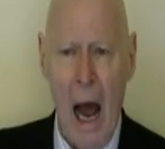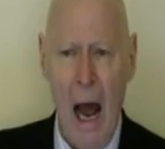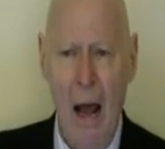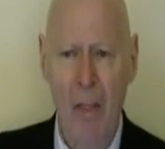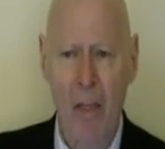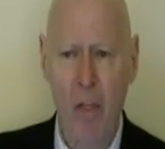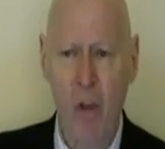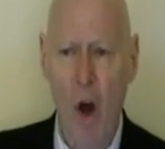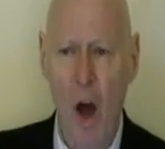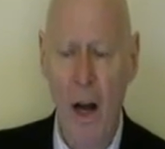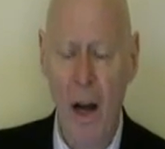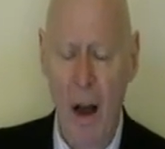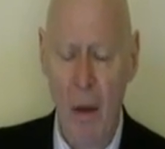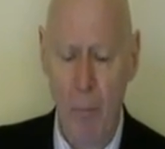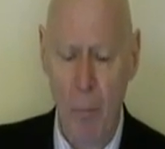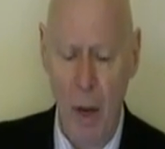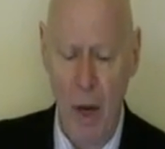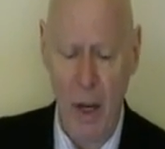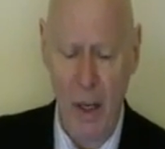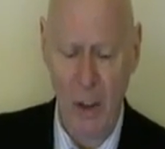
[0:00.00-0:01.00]
I thought
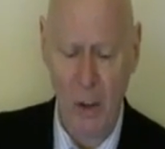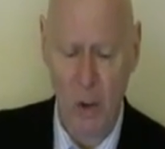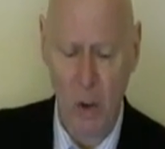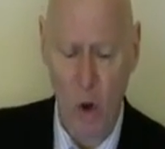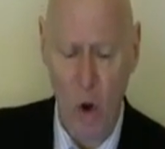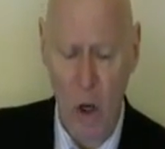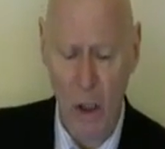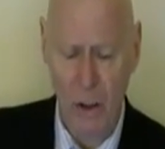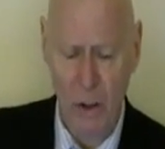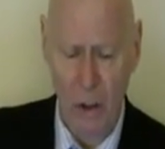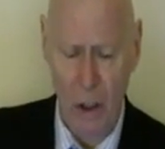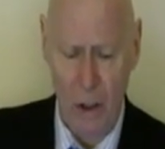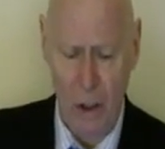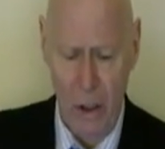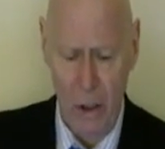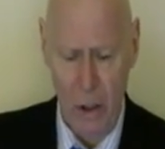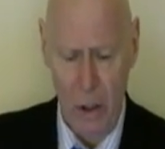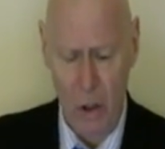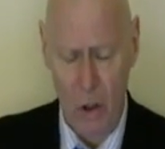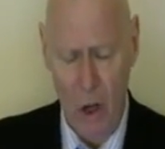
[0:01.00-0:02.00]
I'd been exhausted
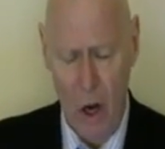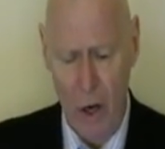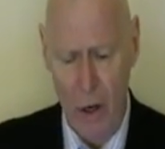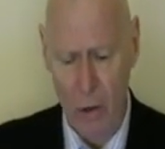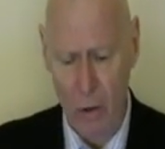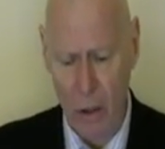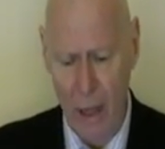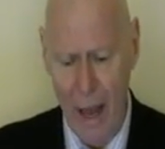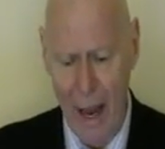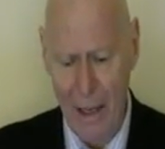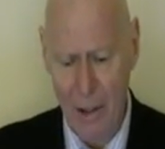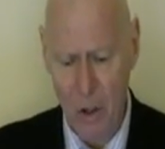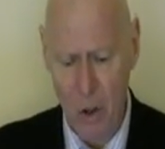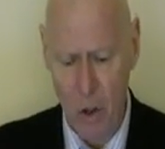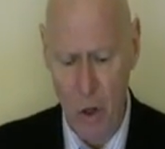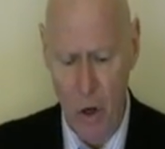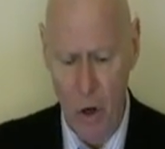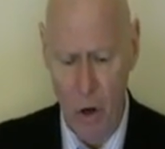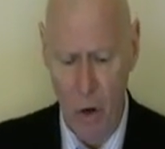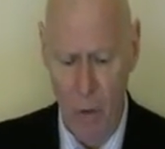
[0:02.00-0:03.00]
this entire
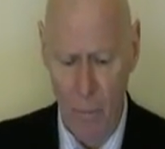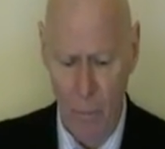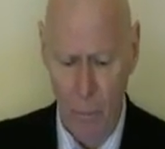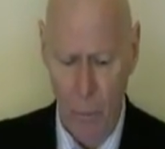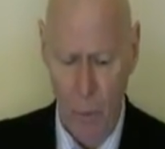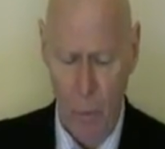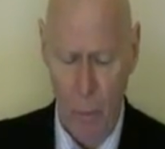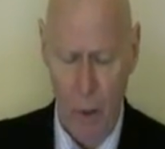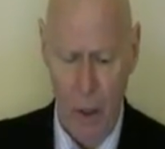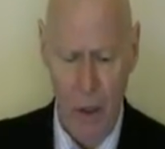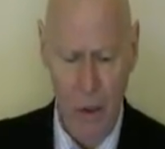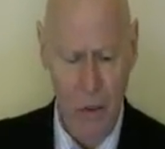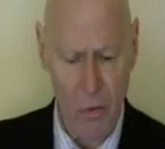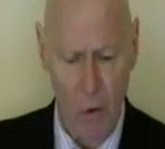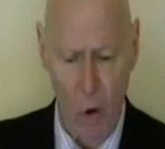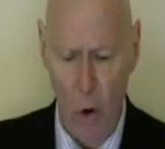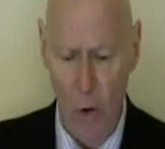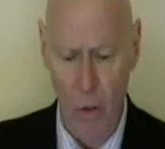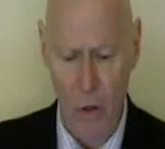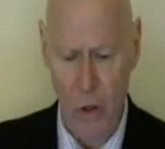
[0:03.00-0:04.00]
last year because
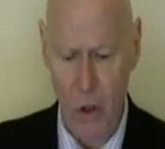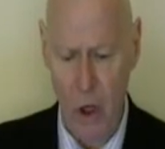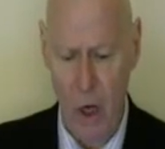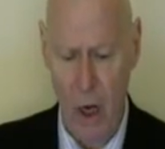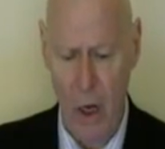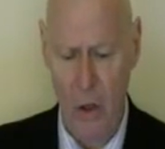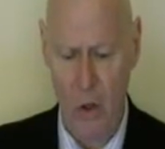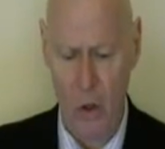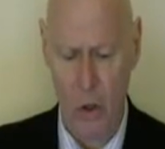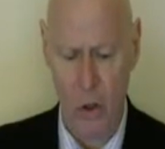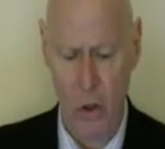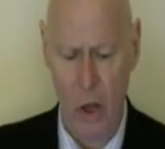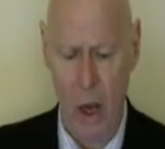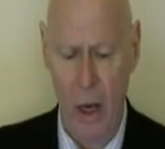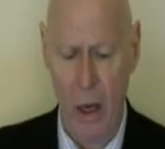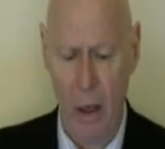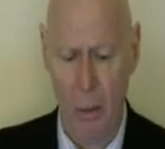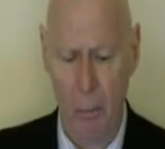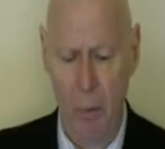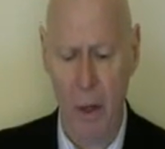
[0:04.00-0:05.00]
of all the changes
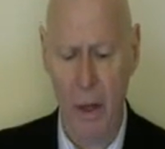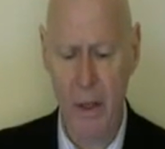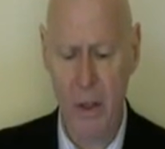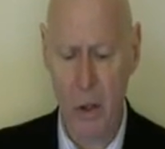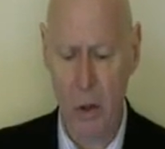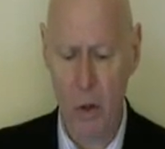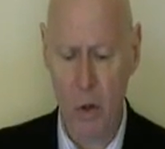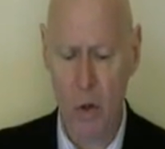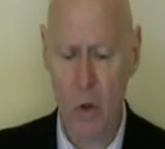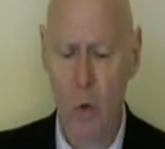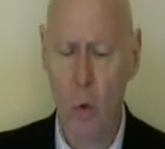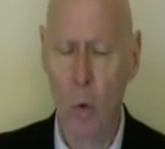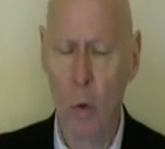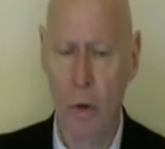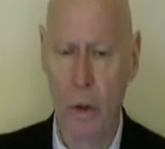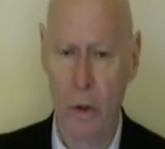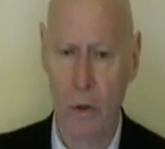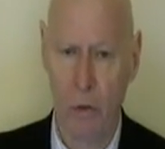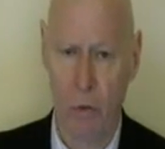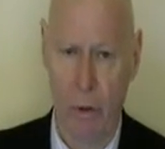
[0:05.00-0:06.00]
taking place in the
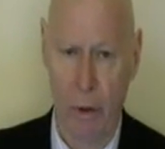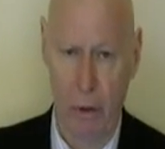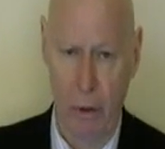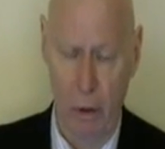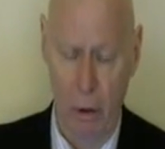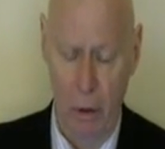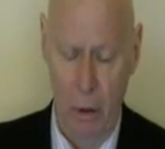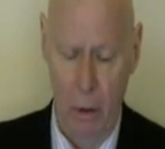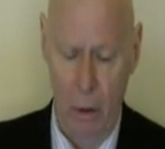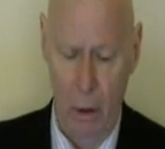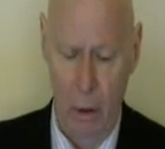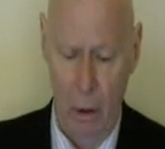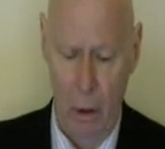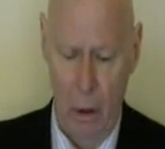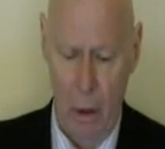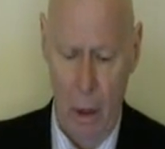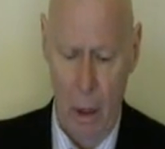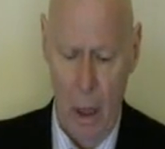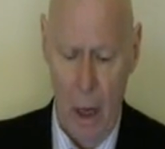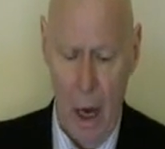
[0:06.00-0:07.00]
school district.
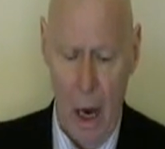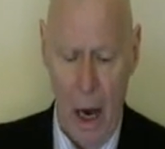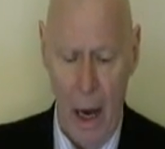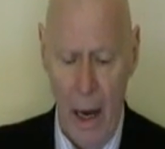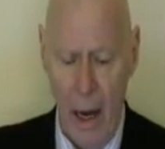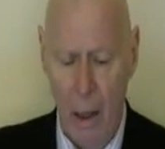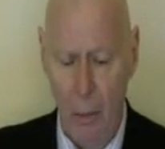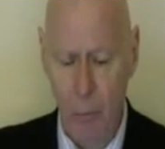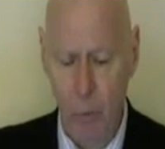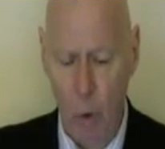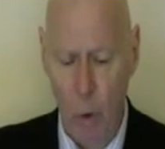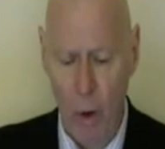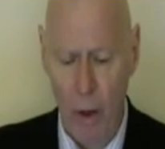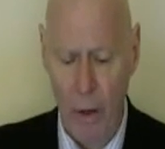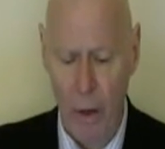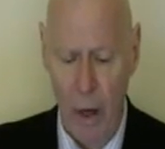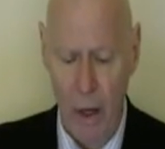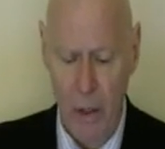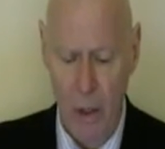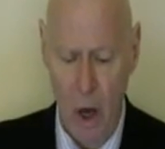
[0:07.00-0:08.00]
I helped
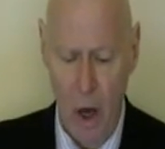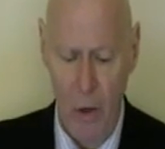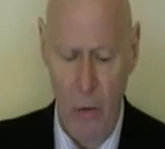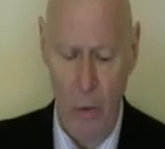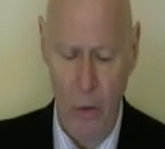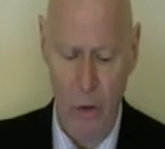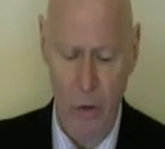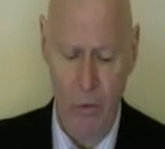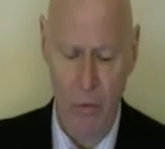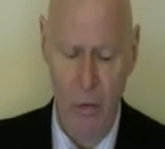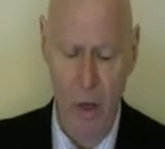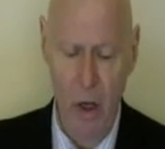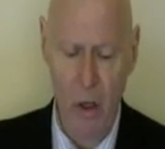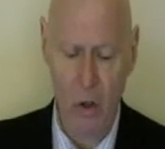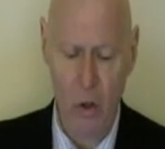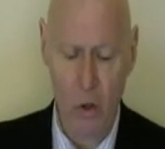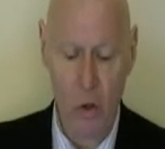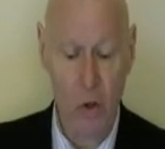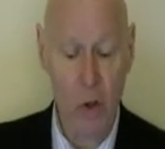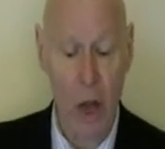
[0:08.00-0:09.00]
organize hundreds of
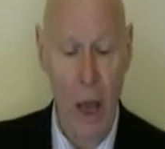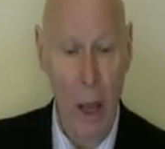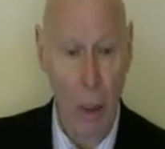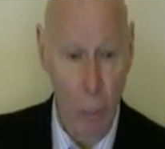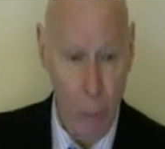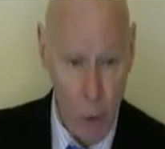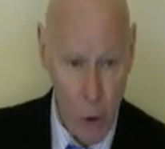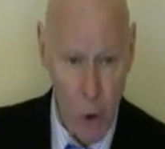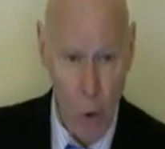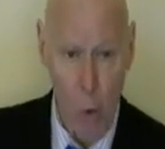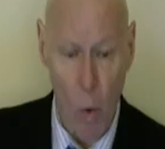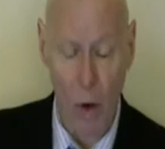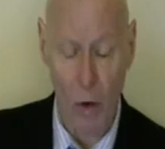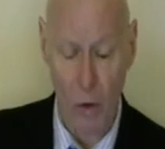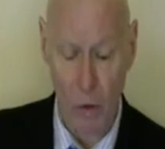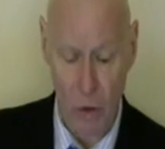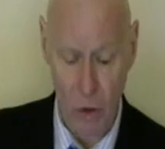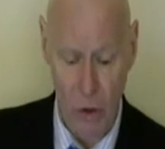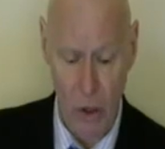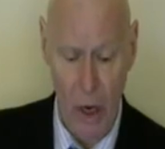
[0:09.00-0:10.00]
teachers to help you
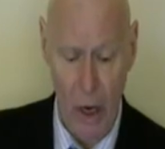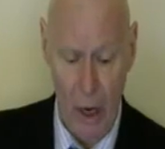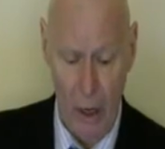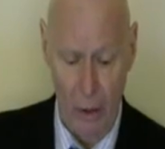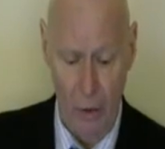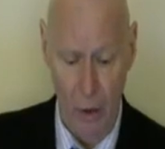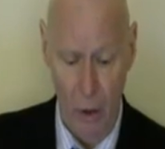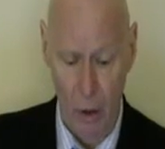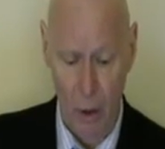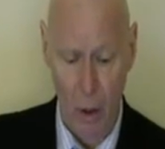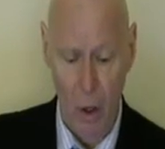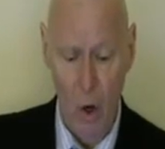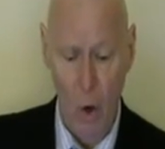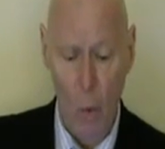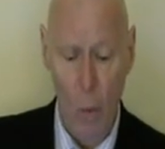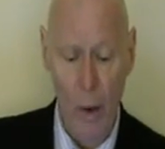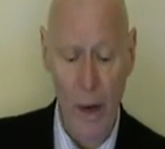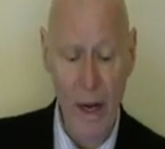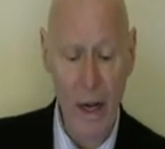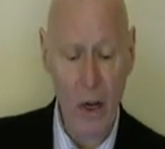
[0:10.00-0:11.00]
understand
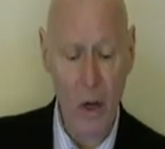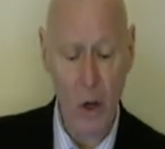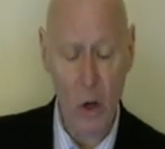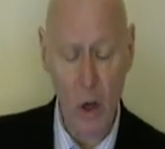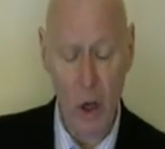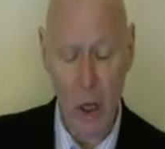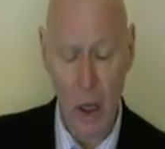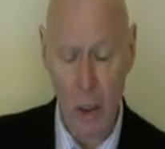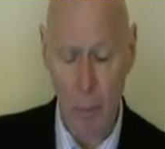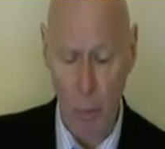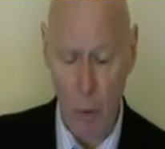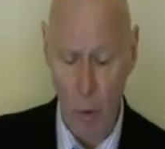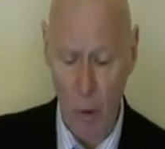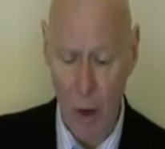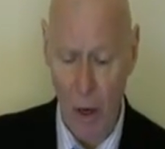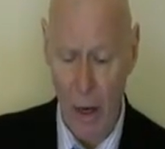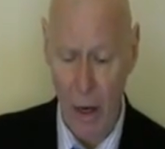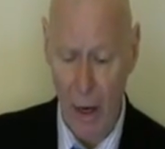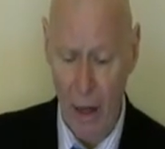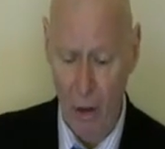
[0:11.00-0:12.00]
we needed to keep
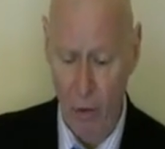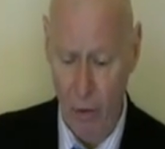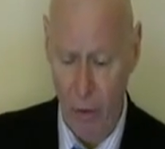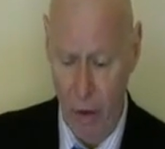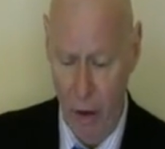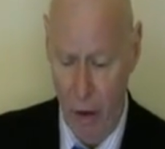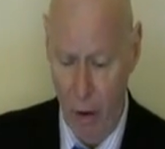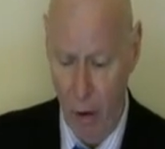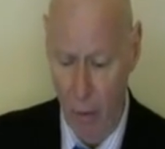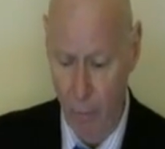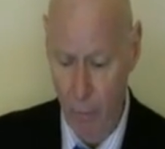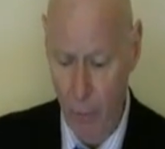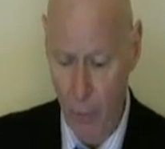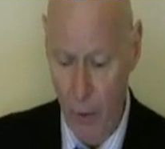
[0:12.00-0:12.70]
United Healthcare,